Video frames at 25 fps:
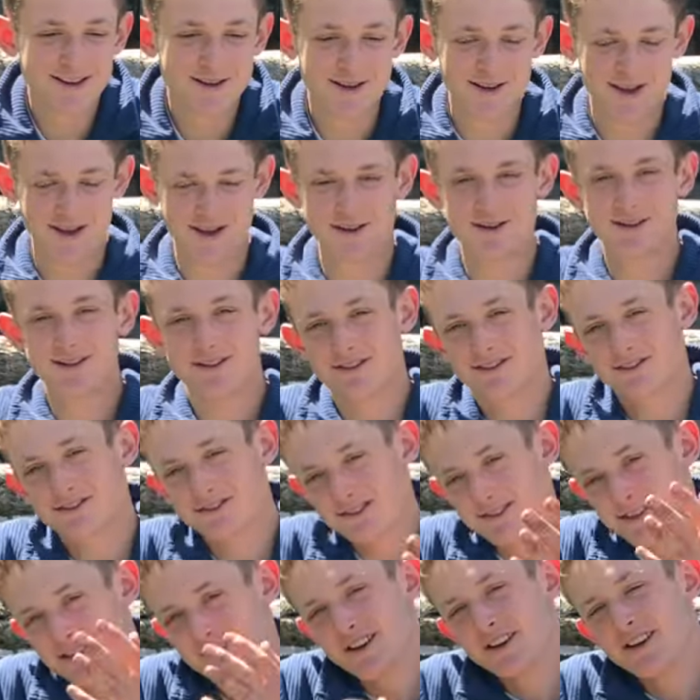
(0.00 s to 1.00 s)
you know,
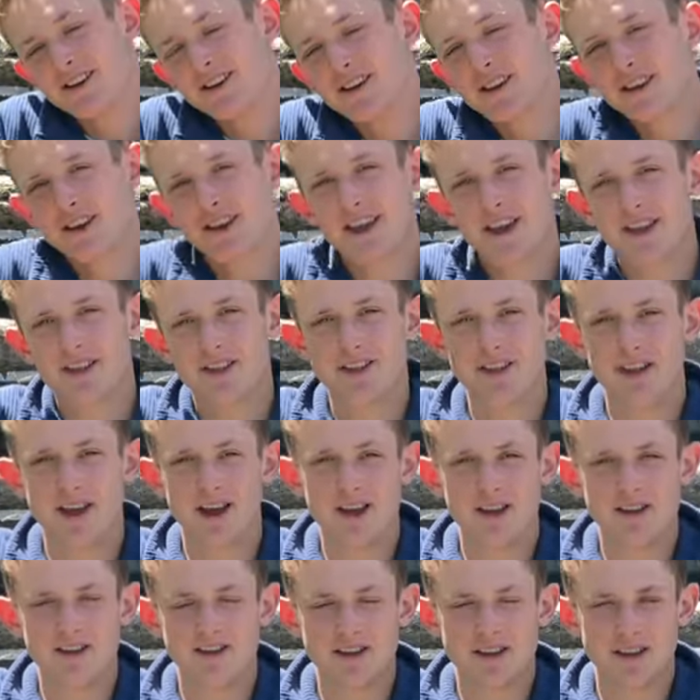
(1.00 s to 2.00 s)
get the
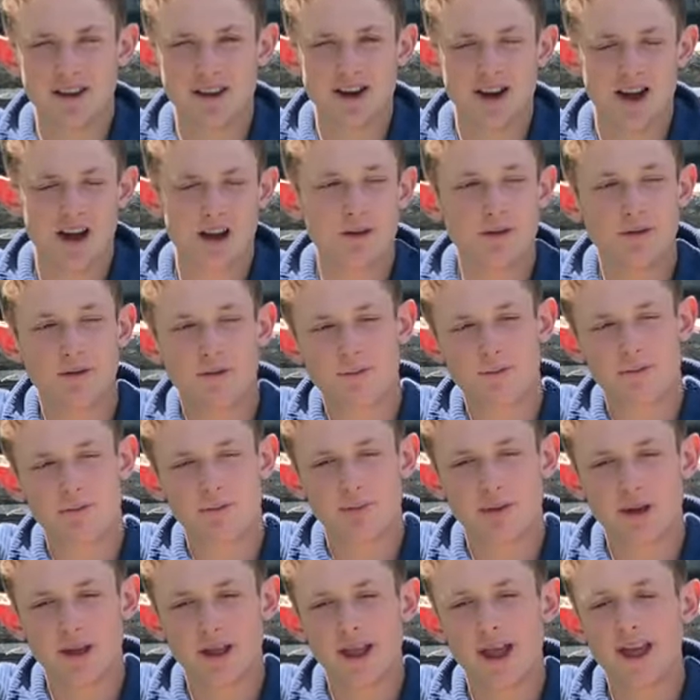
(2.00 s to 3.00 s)
idea.
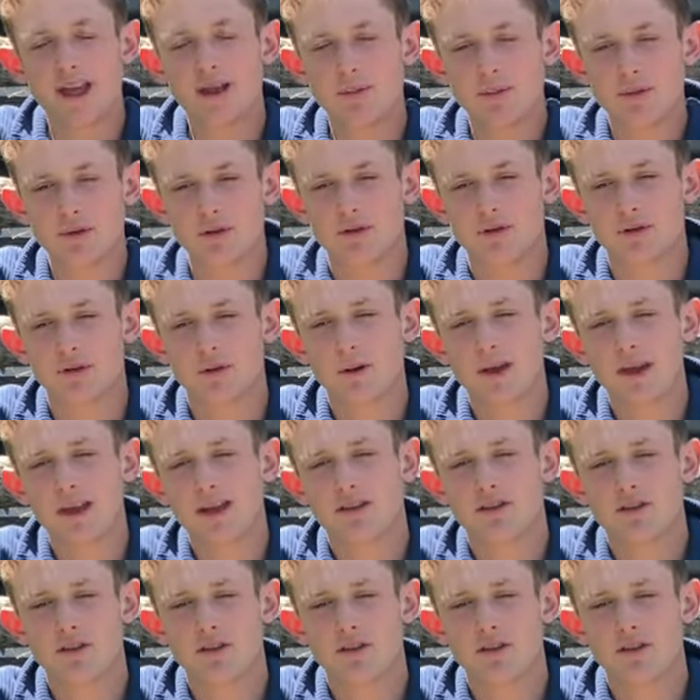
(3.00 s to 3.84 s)
I've been able to eat